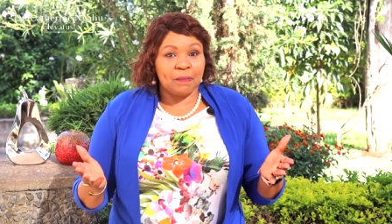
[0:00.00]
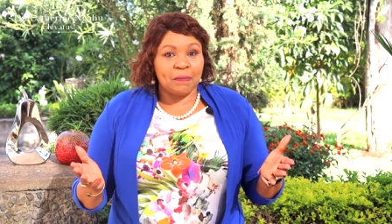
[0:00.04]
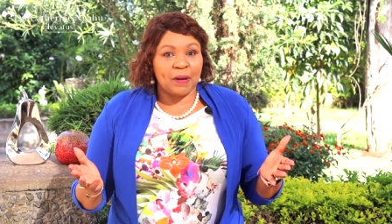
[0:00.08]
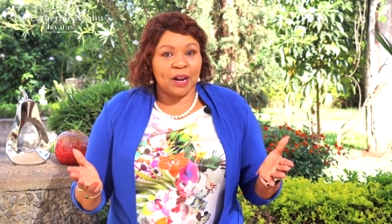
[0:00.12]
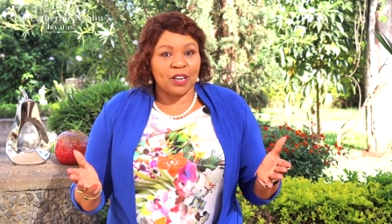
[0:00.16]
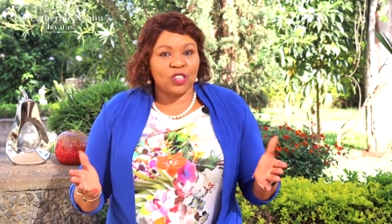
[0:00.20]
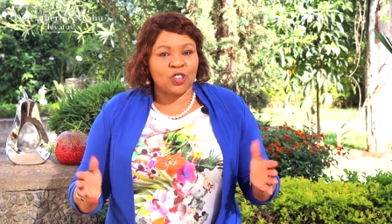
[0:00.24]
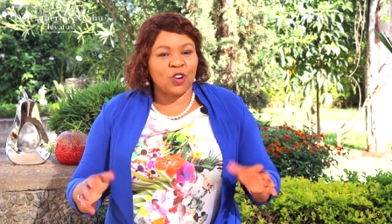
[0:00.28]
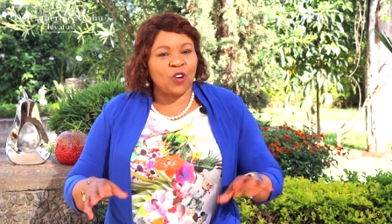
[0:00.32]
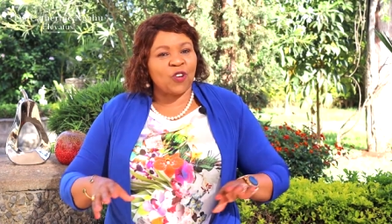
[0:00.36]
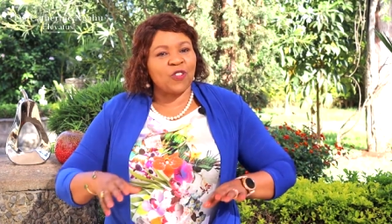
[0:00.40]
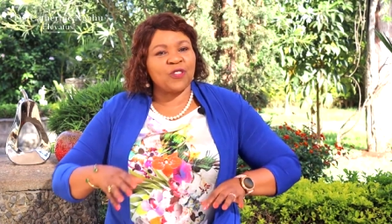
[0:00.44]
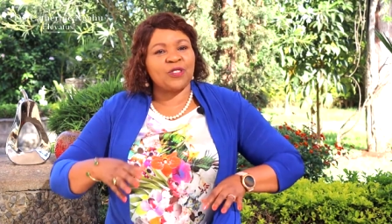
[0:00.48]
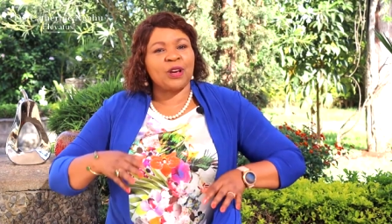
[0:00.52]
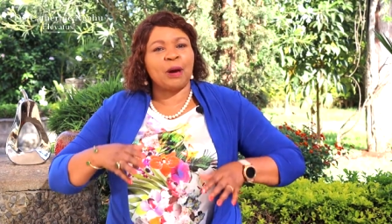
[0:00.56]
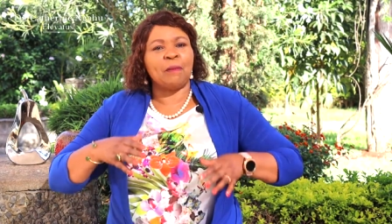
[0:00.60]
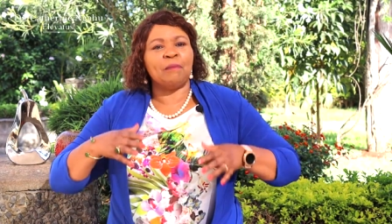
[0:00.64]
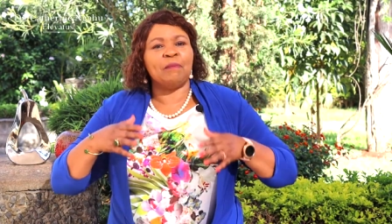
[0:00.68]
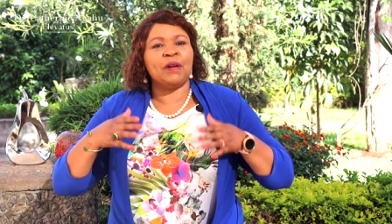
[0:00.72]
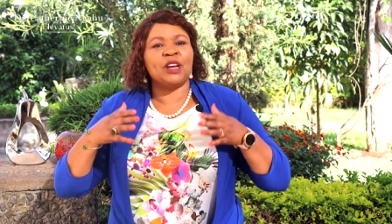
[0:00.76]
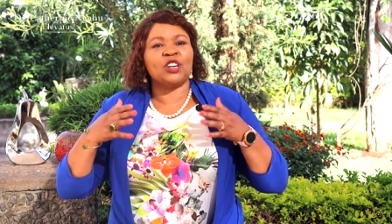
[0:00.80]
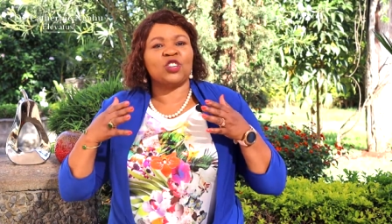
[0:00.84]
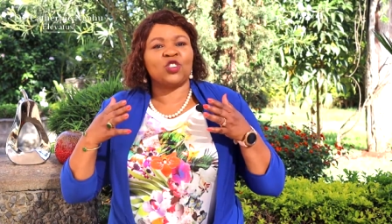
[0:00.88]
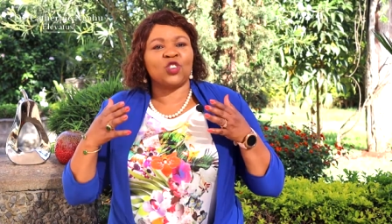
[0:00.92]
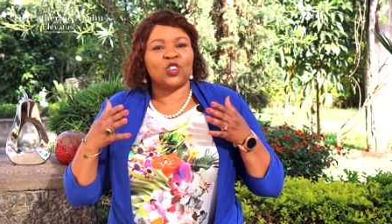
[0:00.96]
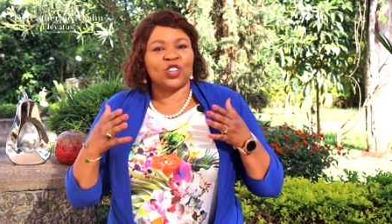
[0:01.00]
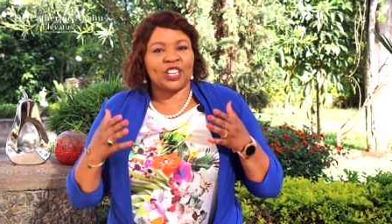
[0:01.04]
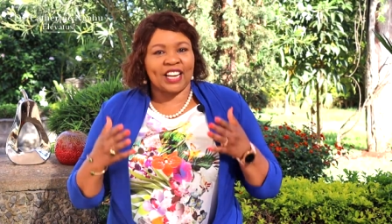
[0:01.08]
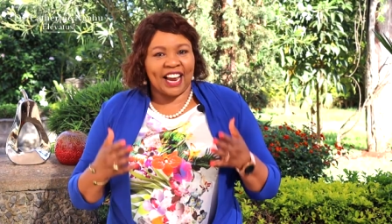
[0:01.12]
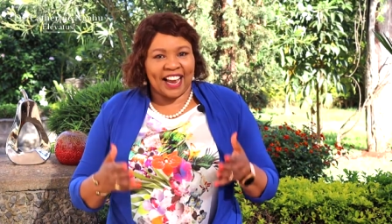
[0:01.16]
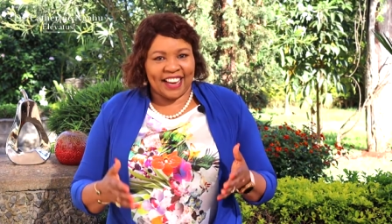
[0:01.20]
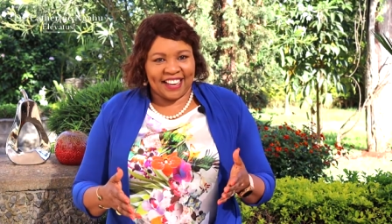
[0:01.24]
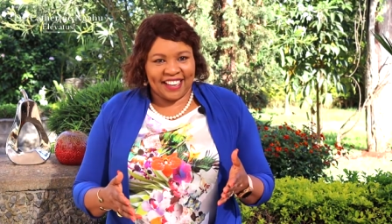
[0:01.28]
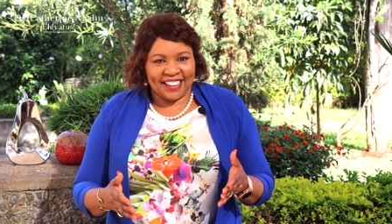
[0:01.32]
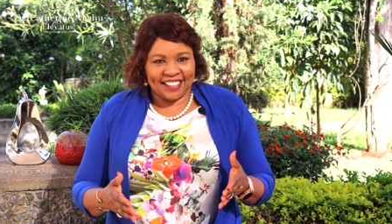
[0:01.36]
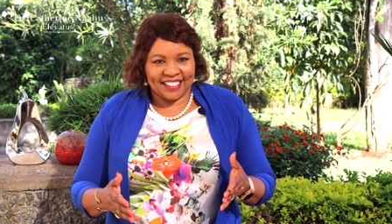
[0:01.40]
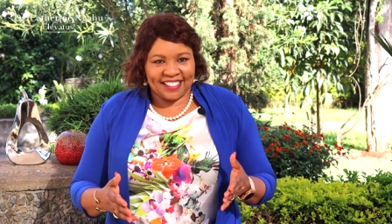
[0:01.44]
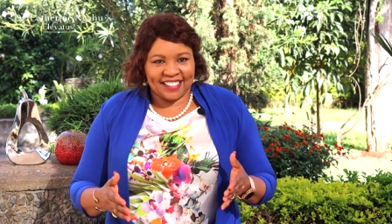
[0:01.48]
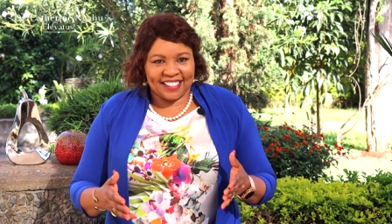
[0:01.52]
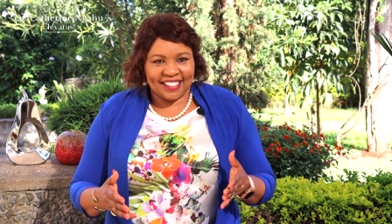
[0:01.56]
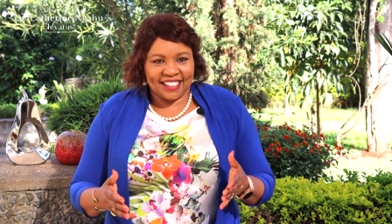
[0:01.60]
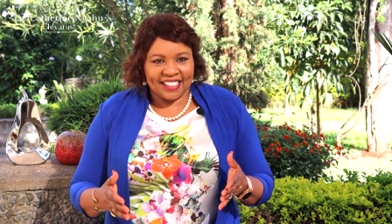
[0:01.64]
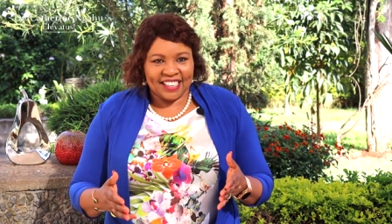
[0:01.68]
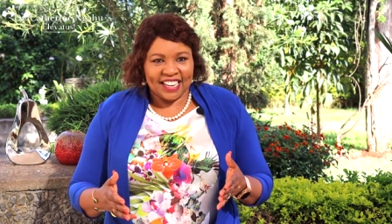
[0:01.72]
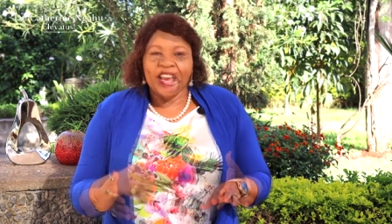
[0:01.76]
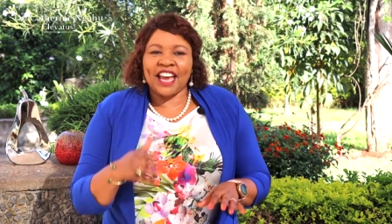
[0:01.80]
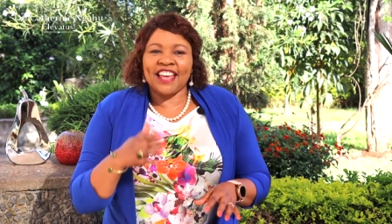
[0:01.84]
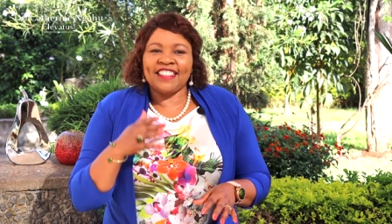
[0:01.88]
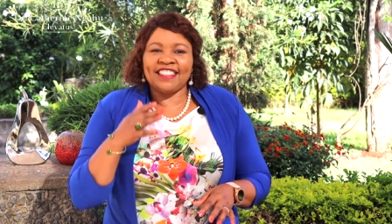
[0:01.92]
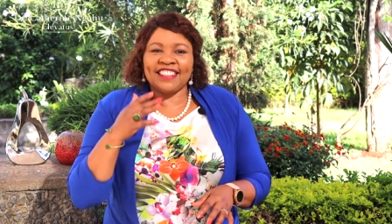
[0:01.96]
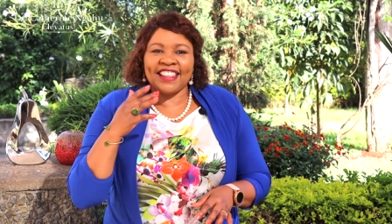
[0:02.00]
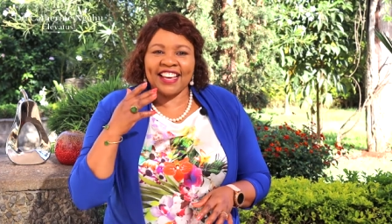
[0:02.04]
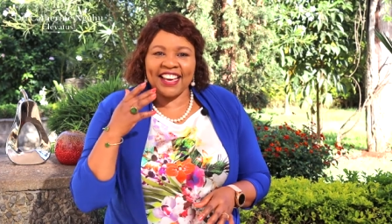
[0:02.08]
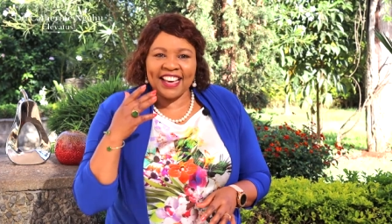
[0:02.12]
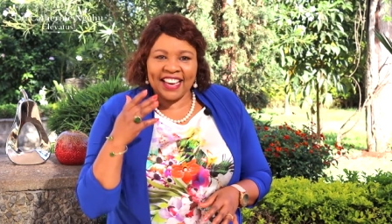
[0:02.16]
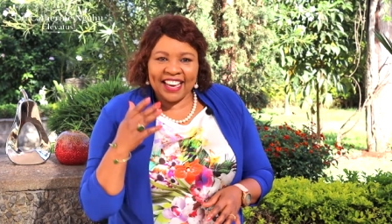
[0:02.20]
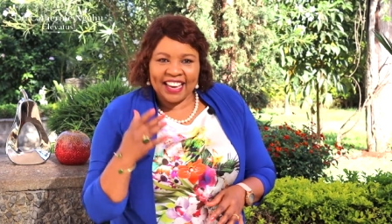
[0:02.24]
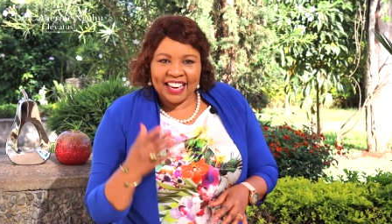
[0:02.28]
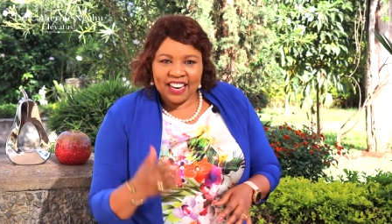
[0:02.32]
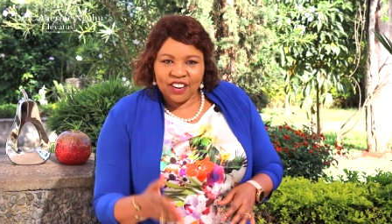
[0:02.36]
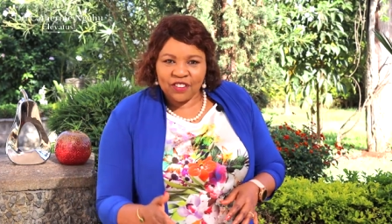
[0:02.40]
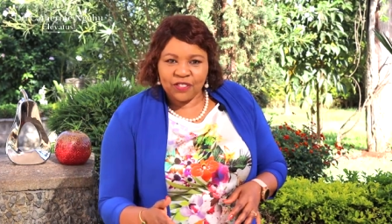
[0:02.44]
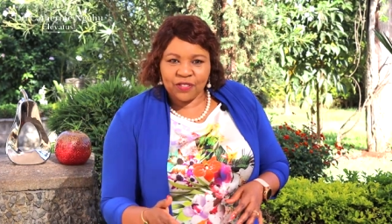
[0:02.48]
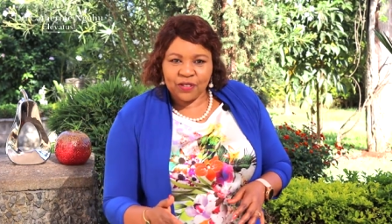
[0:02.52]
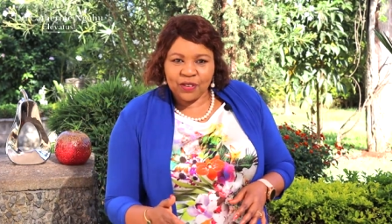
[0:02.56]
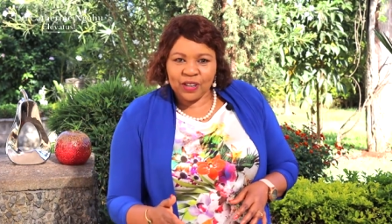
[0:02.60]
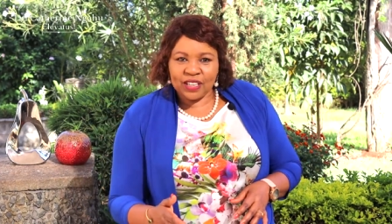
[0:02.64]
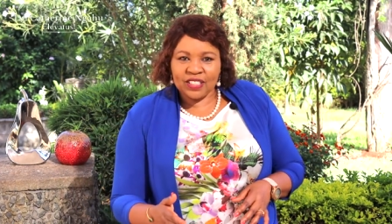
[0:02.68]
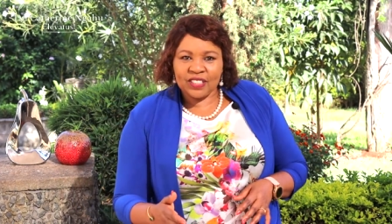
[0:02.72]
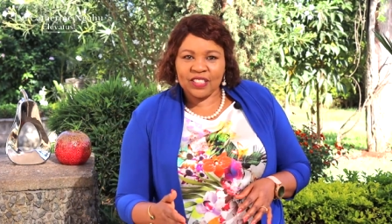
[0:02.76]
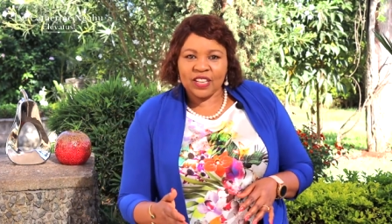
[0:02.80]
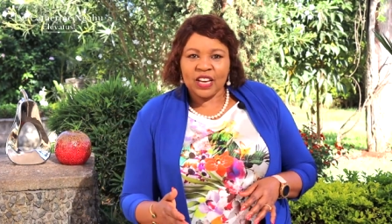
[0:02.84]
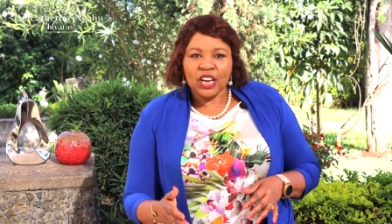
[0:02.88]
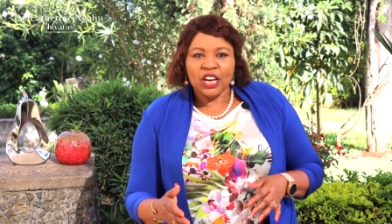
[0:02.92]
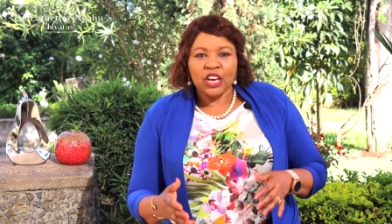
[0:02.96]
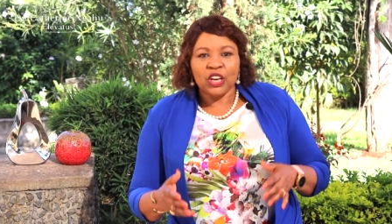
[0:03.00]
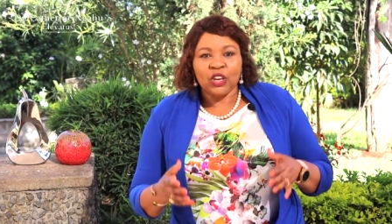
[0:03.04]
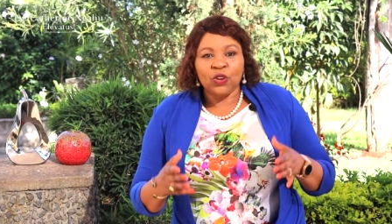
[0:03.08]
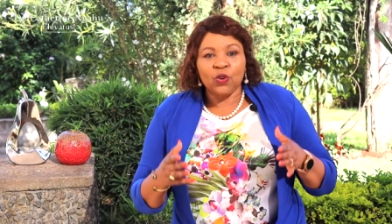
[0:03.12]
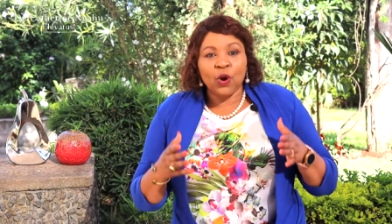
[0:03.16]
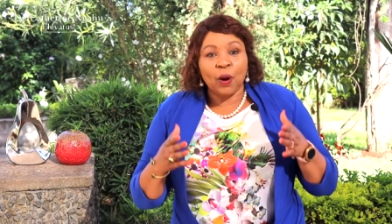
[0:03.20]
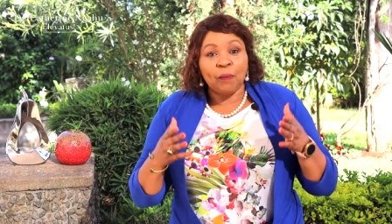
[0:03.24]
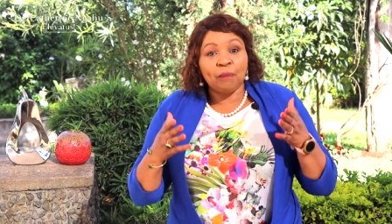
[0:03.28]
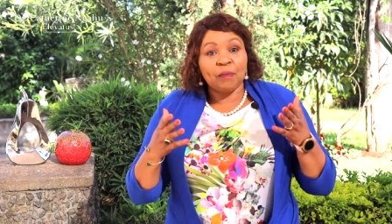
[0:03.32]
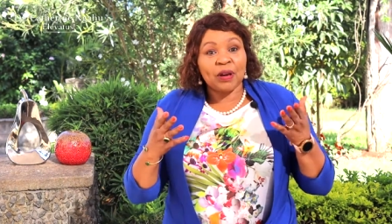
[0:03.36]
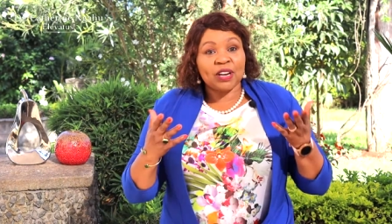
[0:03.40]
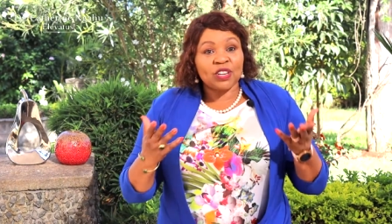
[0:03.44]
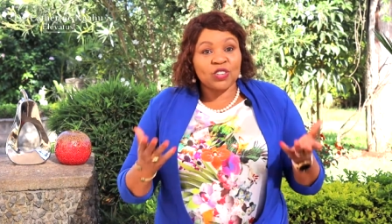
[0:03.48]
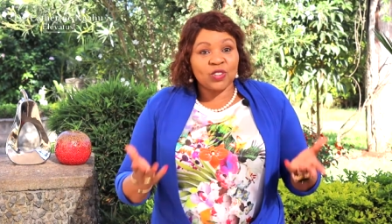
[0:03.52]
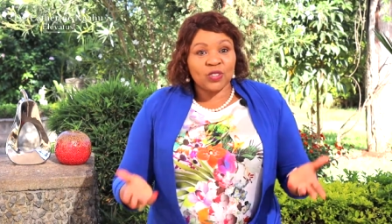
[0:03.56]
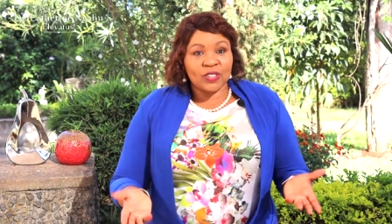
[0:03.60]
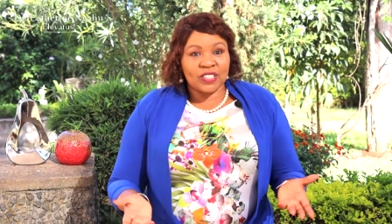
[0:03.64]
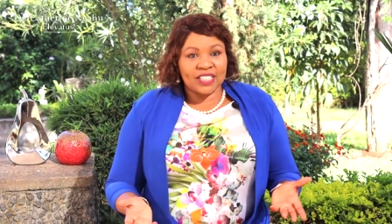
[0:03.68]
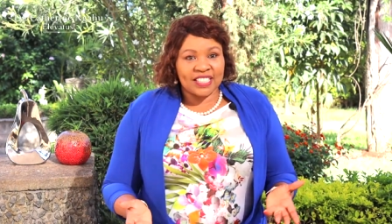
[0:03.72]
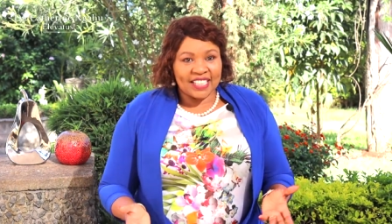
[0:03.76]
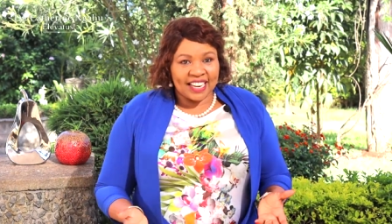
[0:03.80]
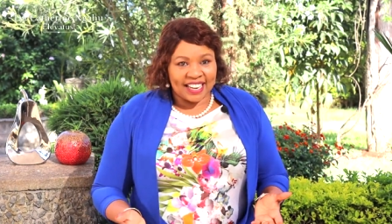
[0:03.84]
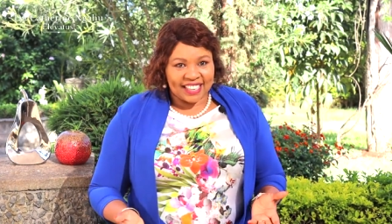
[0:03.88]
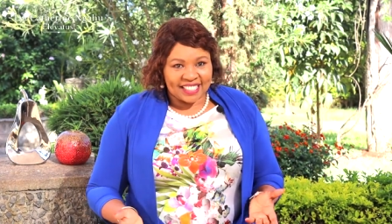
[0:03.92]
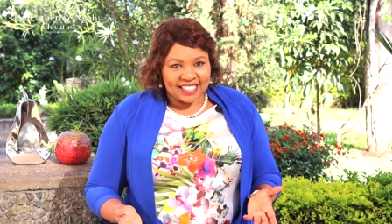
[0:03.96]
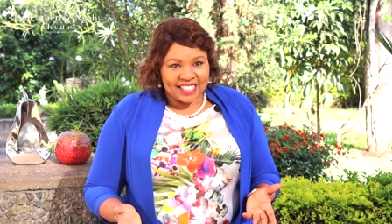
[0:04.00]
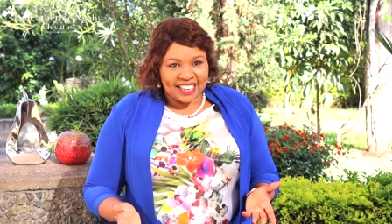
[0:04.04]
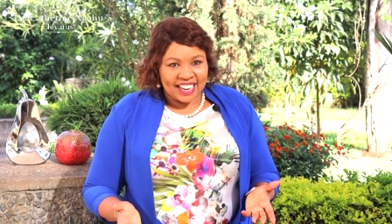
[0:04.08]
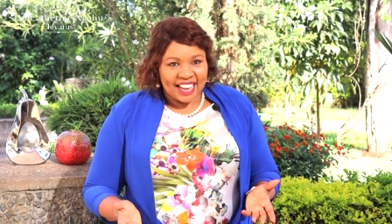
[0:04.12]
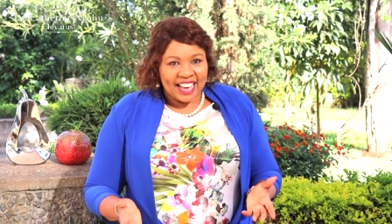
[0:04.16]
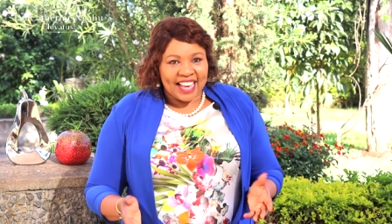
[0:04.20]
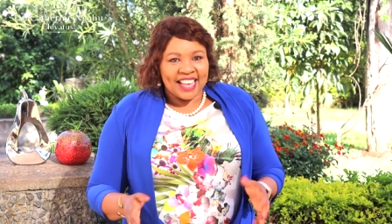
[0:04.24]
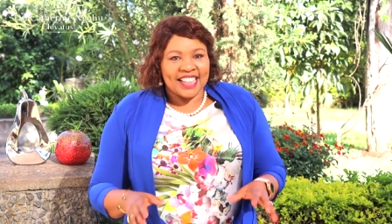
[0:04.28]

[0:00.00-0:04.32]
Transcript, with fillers: part of your mental diet and they influence your mental state.